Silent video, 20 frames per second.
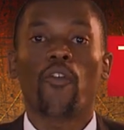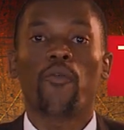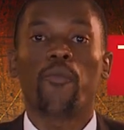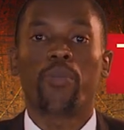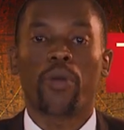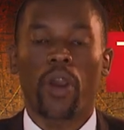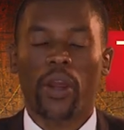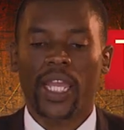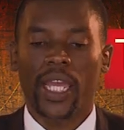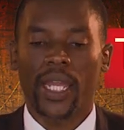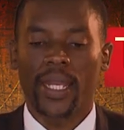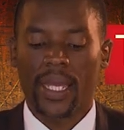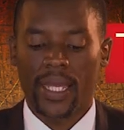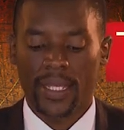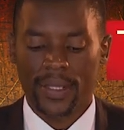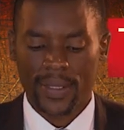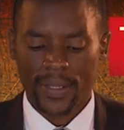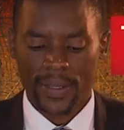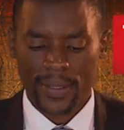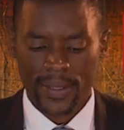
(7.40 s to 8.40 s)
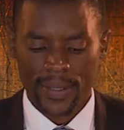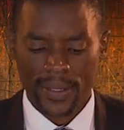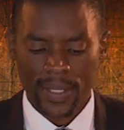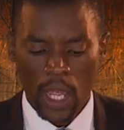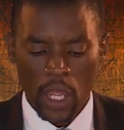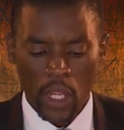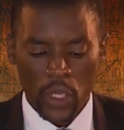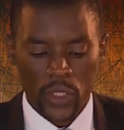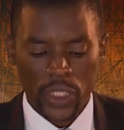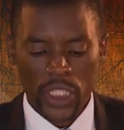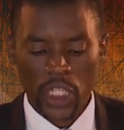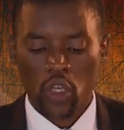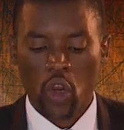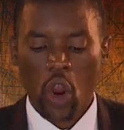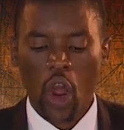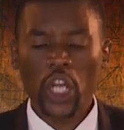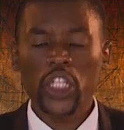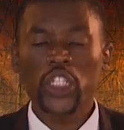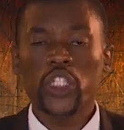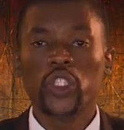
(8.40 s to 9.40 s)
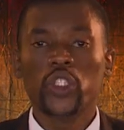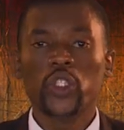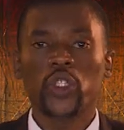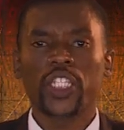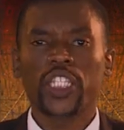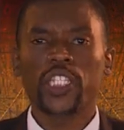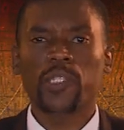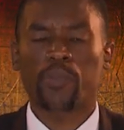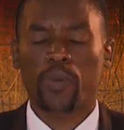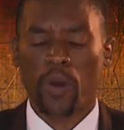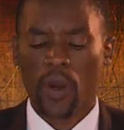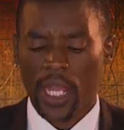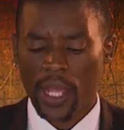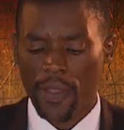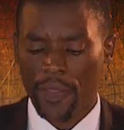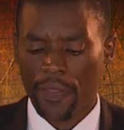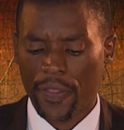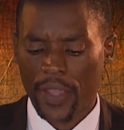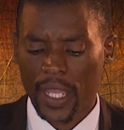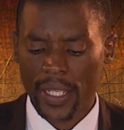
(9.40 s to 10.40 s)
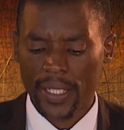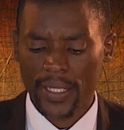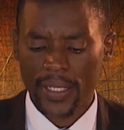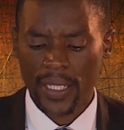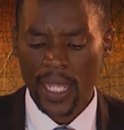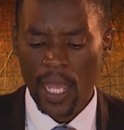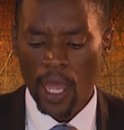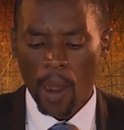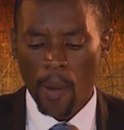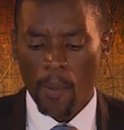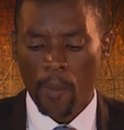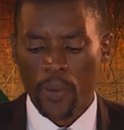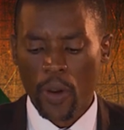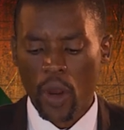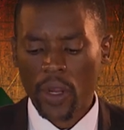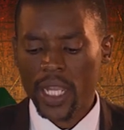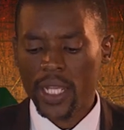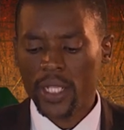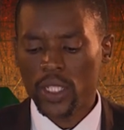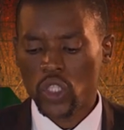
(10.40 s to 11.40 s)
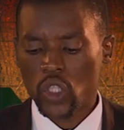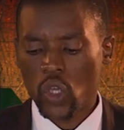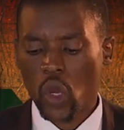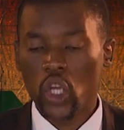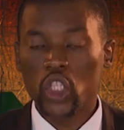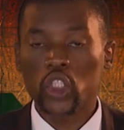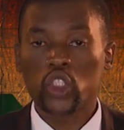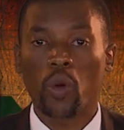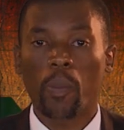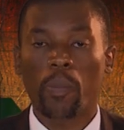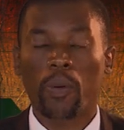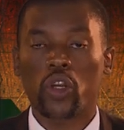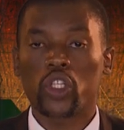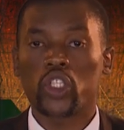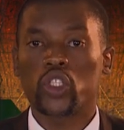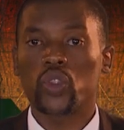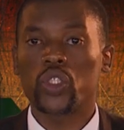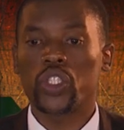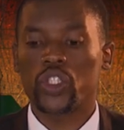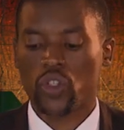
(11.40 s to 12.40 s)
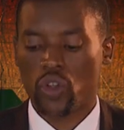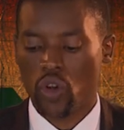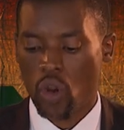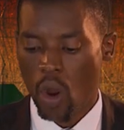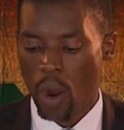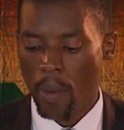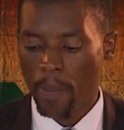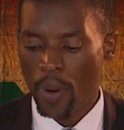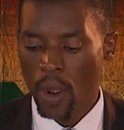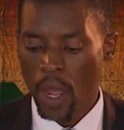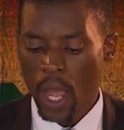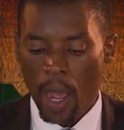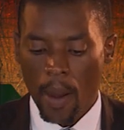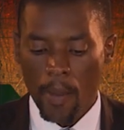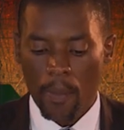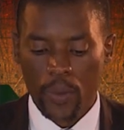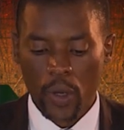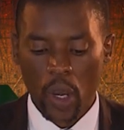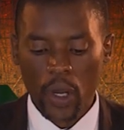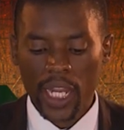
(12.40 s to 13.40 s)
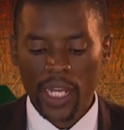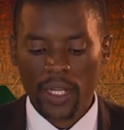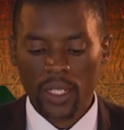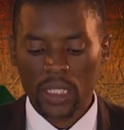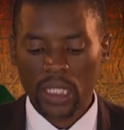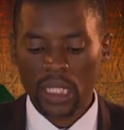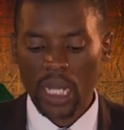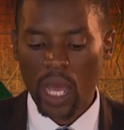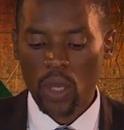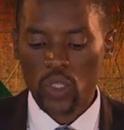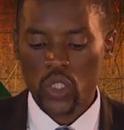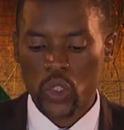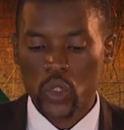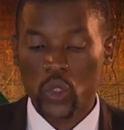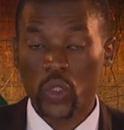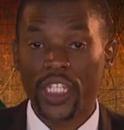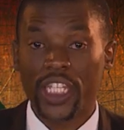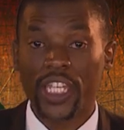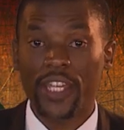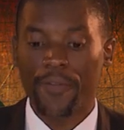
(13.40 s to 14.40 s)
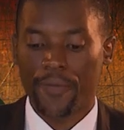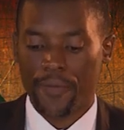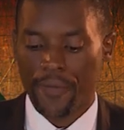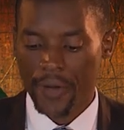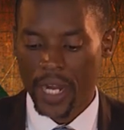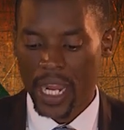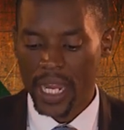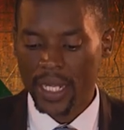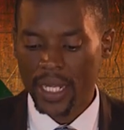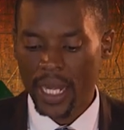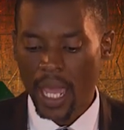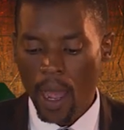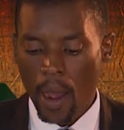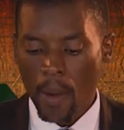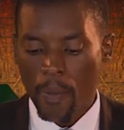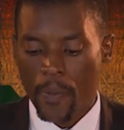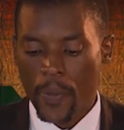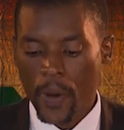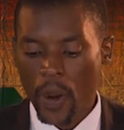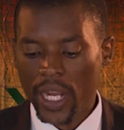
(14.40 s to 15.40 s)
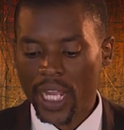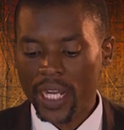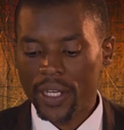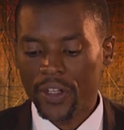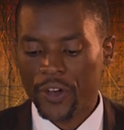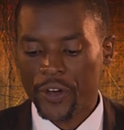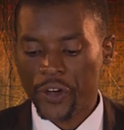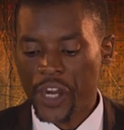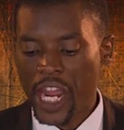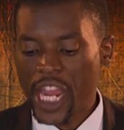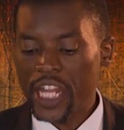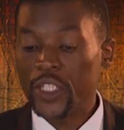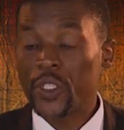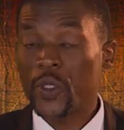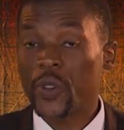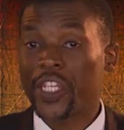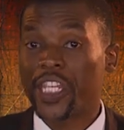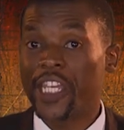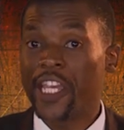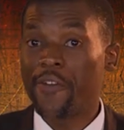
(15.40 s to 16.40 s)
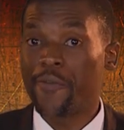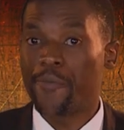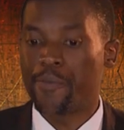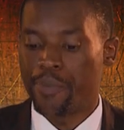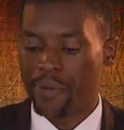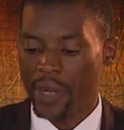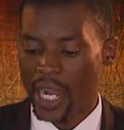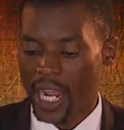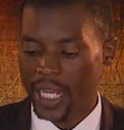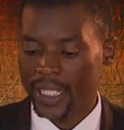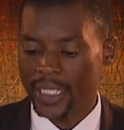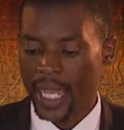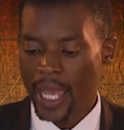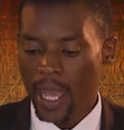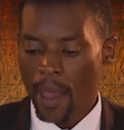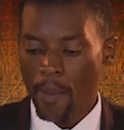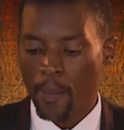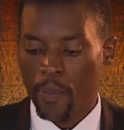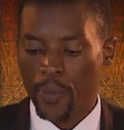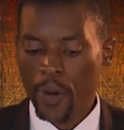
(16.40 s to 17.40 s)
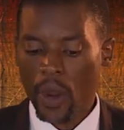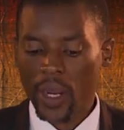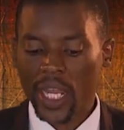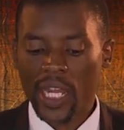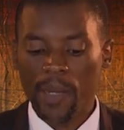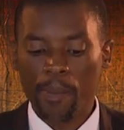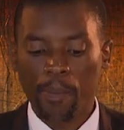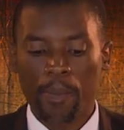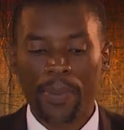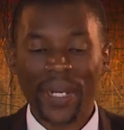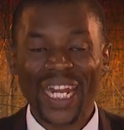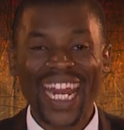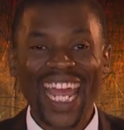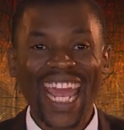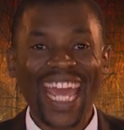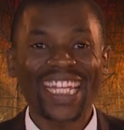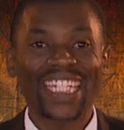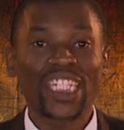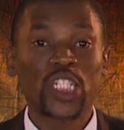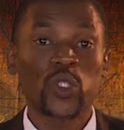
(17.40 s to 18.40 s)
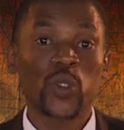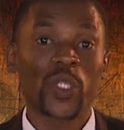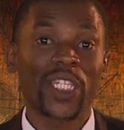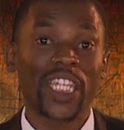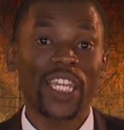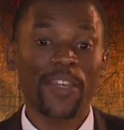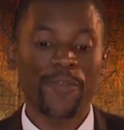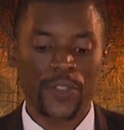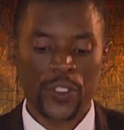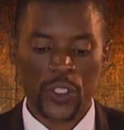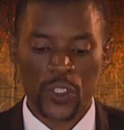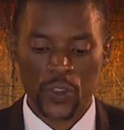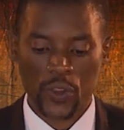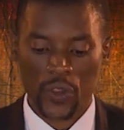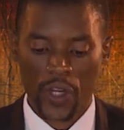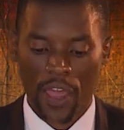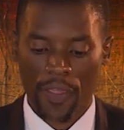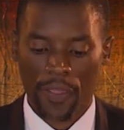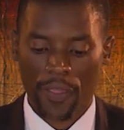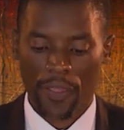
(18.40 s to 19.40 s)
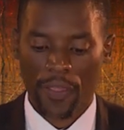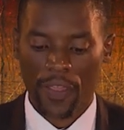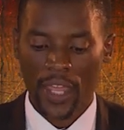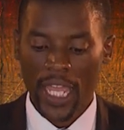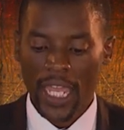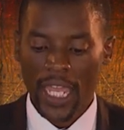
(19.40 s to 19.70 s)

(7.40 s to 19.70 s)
of brokenness. You see, God uses broken things, broken soil to produce crop, broken clouds to give rain, broken grain to give bread, broken bread to give strength.